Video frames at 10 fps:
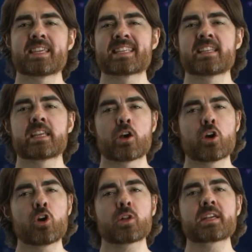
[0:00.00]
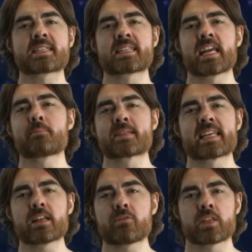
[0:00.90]
is in the earliest ten
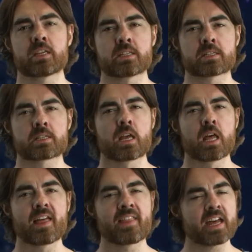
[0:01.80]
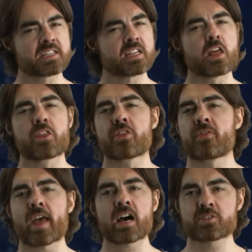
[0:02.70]
percent of these, that's
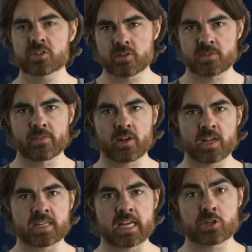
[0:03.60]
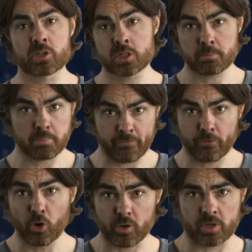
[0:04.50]
thousands of civilizations
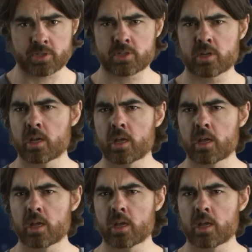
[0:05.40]
before us,